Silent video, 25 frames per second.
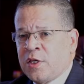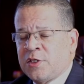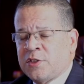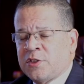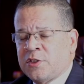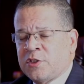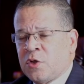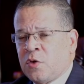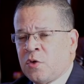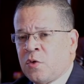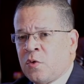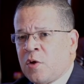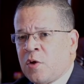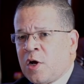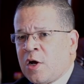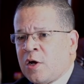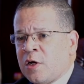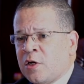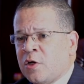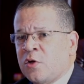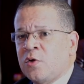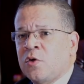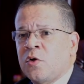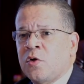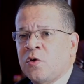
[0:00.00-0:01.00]
And so
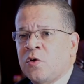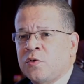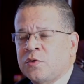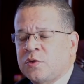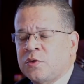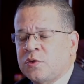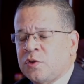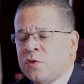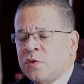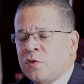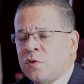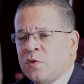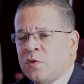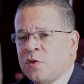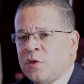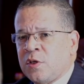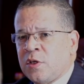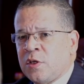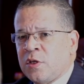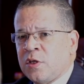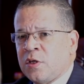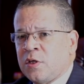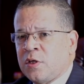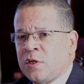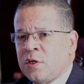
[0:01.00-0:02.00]
kudos to
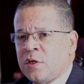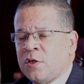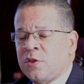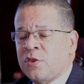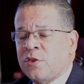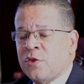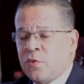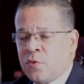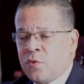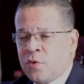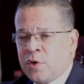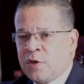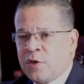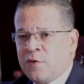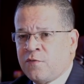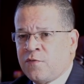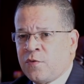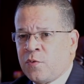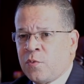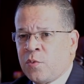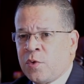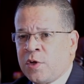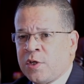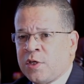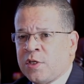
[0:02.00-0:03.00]
the authority
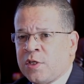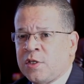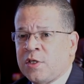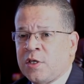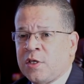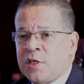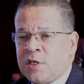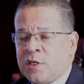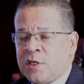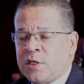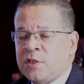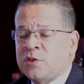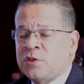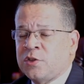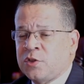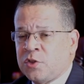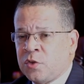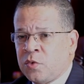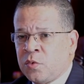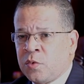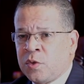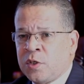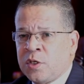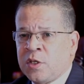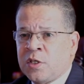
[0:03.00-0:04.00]
for what it is
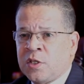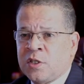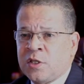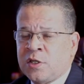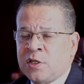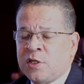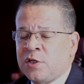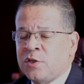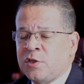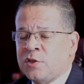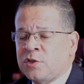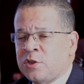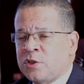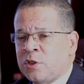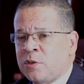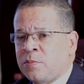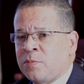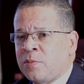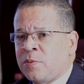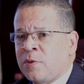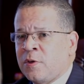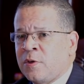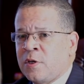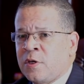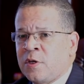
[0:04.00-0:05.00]
doing, the
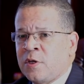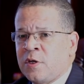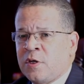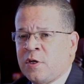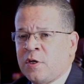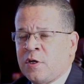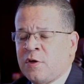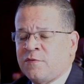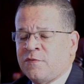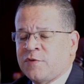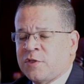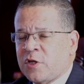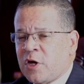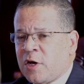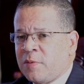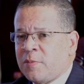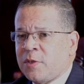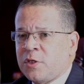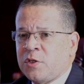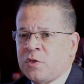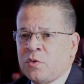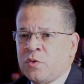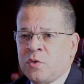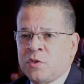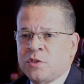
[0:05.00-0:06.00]
leadership of Tommy
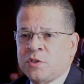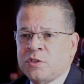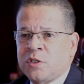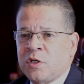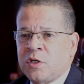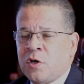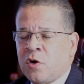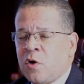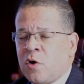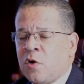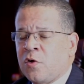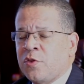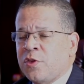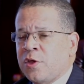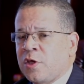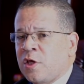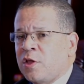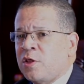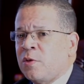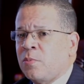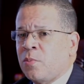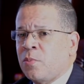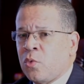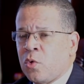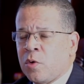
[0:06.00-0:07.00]
Deutsch and all the
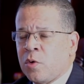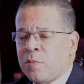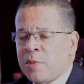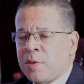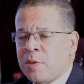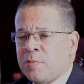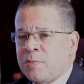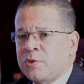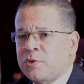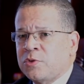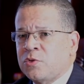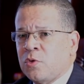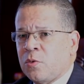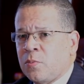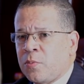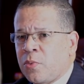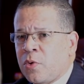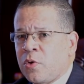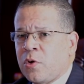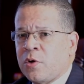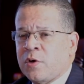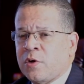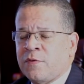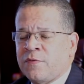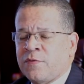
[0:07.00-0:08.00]
other board members who are
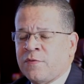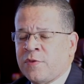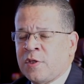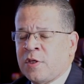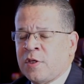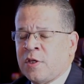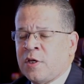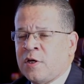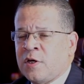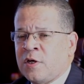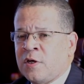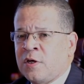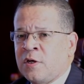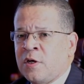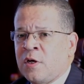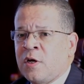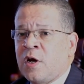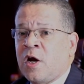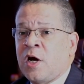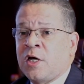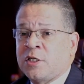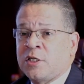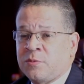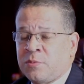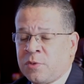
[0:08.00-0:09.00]
part of the
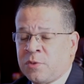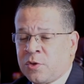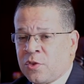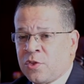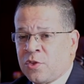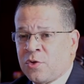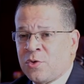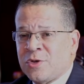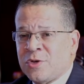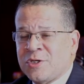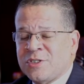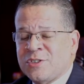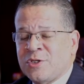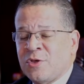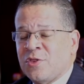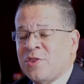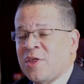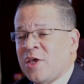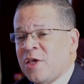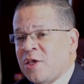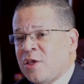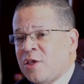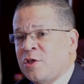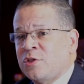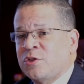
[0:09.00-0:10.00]
hospital authority. So
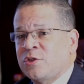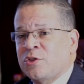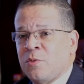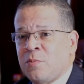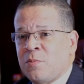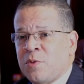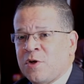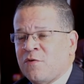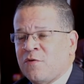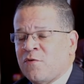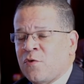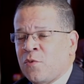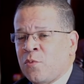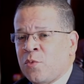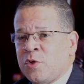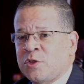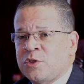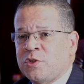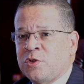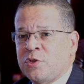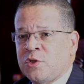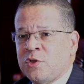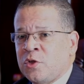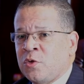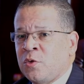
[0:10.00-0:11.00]
thank you so much for
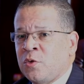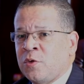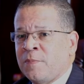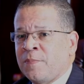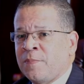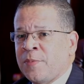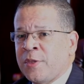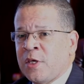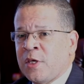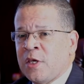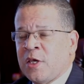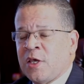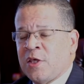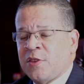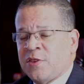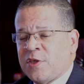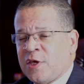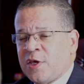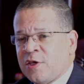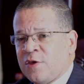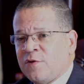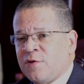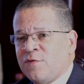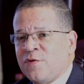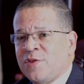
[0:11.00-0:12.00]
what you're doing, and
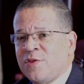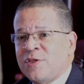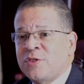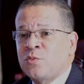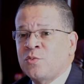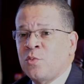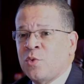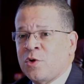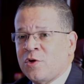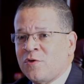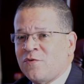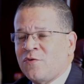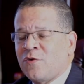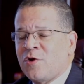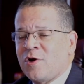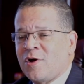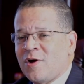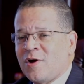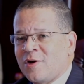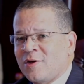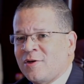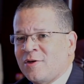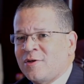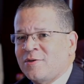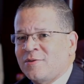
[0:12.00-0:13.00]
thank you for this wonderful
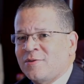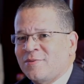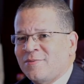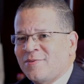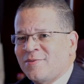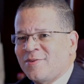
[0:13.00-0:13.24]
honor.